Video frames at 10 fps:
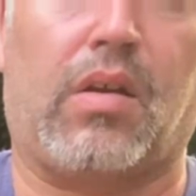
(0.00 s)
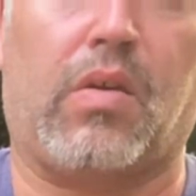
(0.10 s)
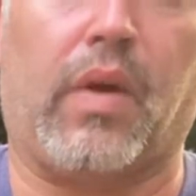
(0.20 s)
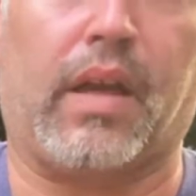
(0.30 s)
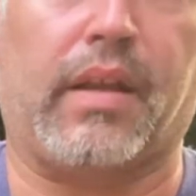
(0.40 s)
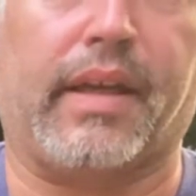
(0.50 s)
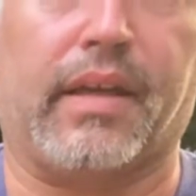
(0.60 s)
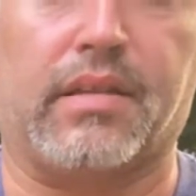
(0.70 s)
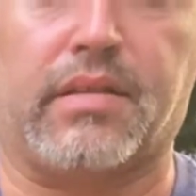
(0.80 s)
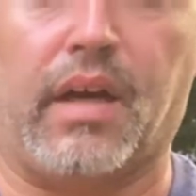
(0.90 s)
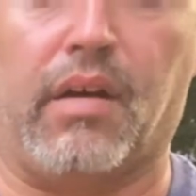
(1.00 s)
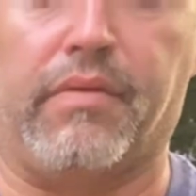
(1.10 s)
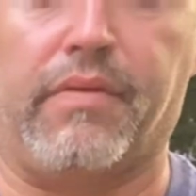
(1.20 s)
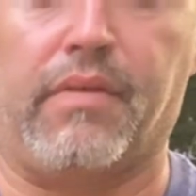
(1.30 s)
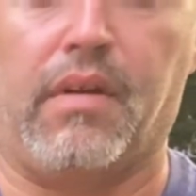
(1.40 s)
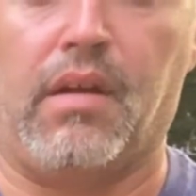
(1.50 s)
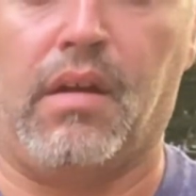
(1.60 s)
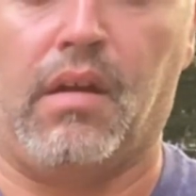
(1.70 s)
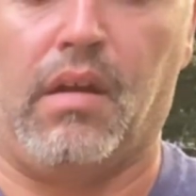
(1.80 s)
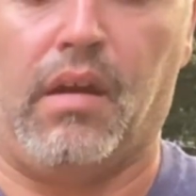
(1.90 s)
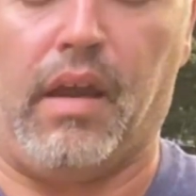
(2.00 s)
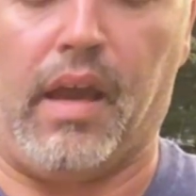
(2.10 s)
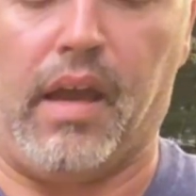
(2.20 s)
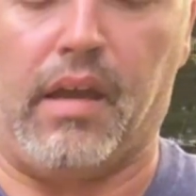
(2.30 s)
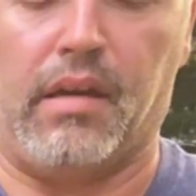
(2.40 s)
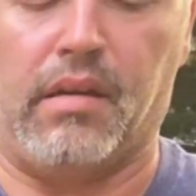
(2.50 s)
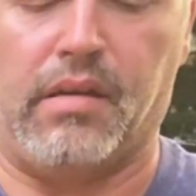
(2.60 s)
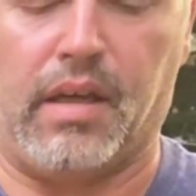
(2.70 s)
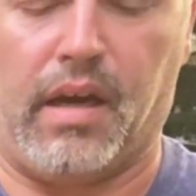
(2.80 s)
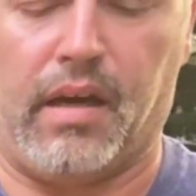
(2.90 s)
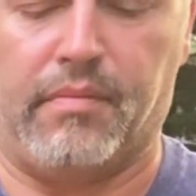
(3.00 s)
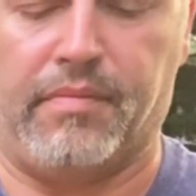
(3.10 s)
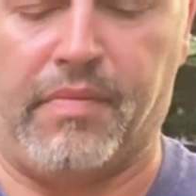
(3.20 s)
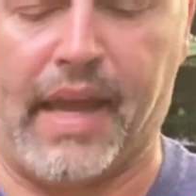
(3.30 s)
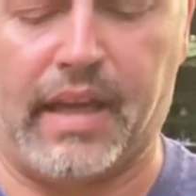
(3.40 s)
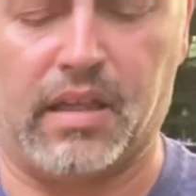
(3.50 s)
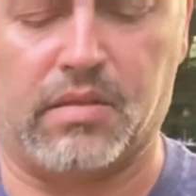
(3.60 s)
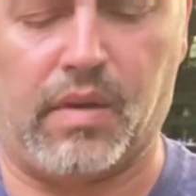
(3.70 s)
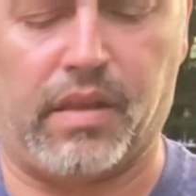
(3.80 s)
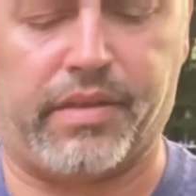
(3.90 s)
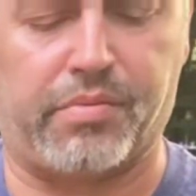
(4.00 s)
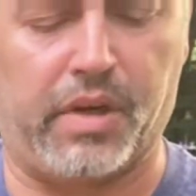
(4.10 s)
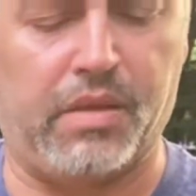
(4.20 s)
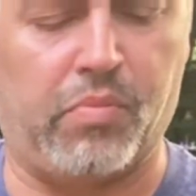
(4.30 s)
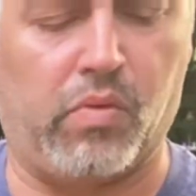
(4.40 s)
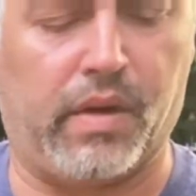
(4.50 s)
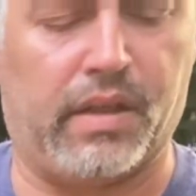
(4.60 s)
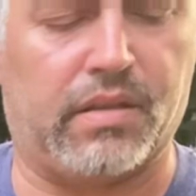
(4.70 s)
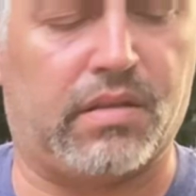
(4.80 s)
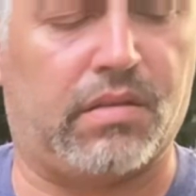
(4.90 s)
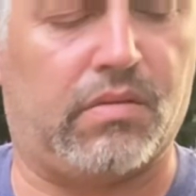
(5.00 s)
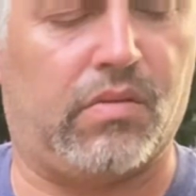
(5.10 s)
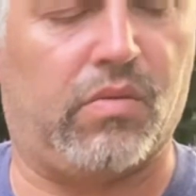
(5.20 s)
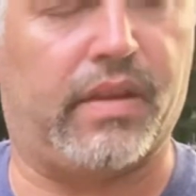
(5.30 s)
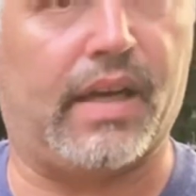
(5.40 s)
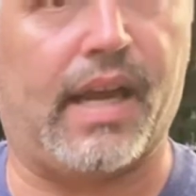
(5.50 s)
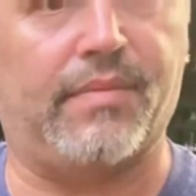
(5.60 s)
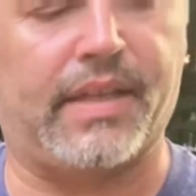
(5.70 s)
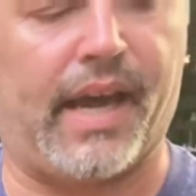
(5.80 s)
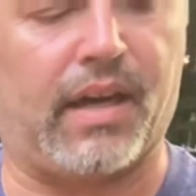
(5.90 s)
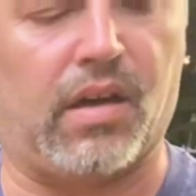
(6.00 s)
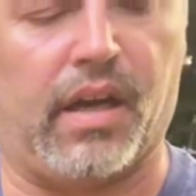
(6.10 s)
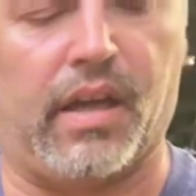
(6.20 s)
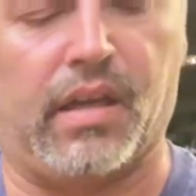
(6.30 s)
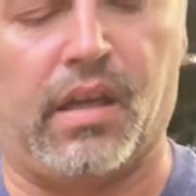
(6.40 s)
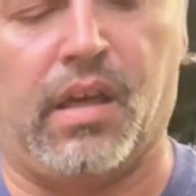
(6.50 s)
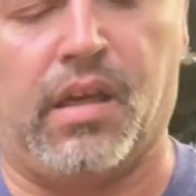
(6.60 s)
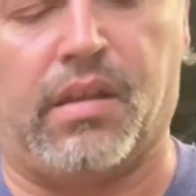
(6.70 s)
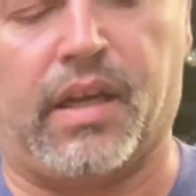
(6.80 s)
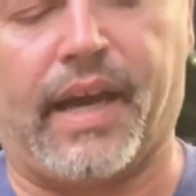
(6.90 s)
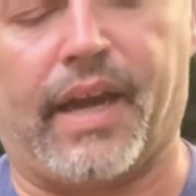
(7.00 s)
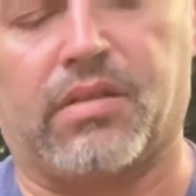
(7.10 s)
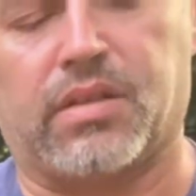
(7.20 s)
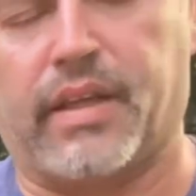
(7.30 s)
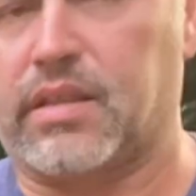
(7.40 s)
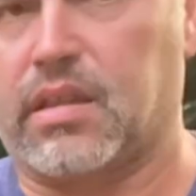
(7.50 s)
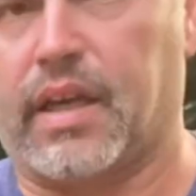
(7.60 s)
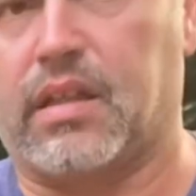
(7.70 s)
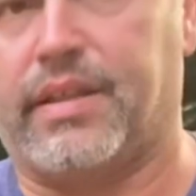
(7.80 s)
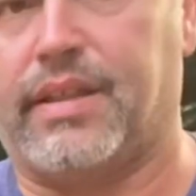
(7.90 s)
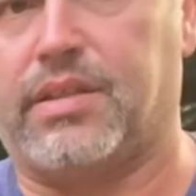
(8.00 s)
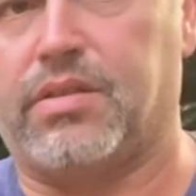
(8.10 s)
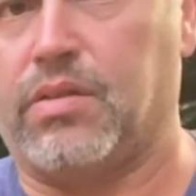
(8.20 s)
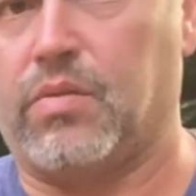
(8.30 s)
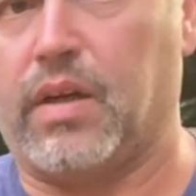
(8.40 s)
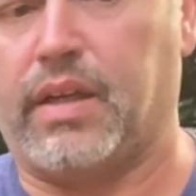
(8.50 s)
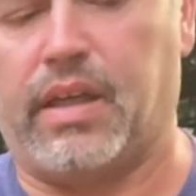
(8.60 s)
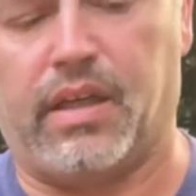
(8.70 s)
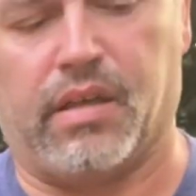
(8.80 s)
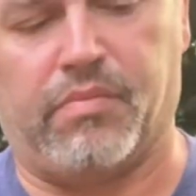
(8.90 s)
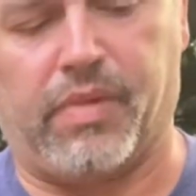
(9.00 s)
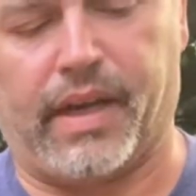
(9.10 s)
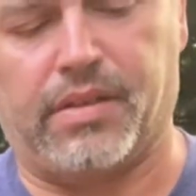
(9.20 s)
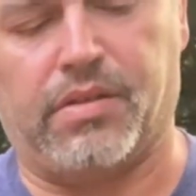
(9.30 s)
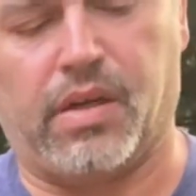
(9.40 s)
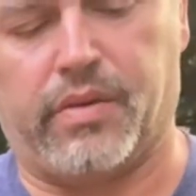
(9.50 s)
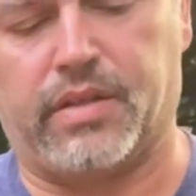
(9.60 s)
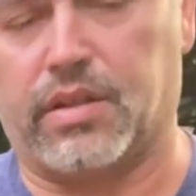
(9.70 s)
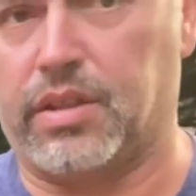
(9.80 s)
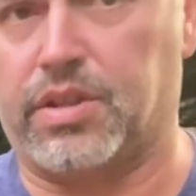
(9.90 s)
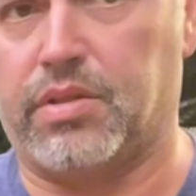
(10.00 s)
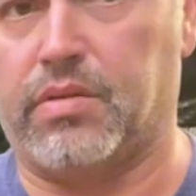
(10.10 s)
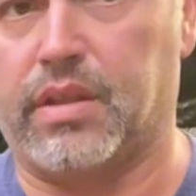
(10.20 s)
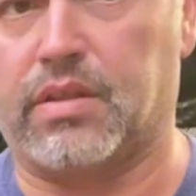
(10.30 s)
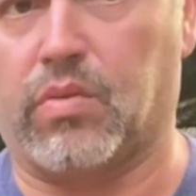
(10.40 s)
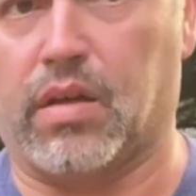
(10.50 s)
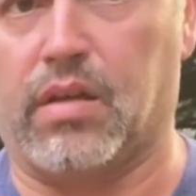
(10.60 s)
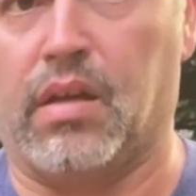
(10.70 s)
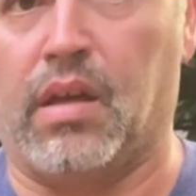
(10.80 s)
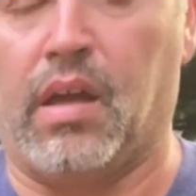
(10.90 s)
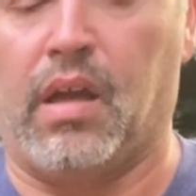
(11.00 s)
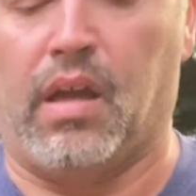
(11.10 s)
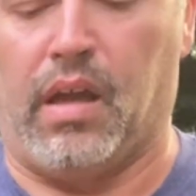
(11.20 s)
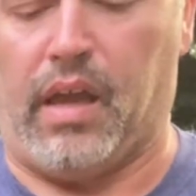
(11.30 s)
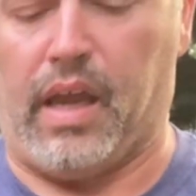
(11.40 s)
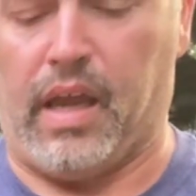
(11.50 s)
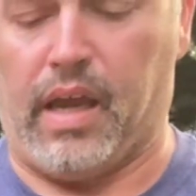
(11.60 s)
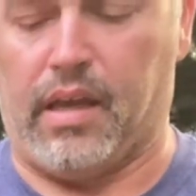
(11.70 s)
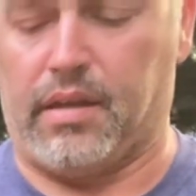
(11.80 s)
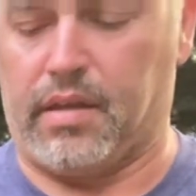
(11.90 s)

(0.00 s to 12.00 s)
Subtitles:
quick link itself, and that gives me 3 points with a name tag on it. The coyote's less likely to chew the one here, but I do know he's going to chew this one, and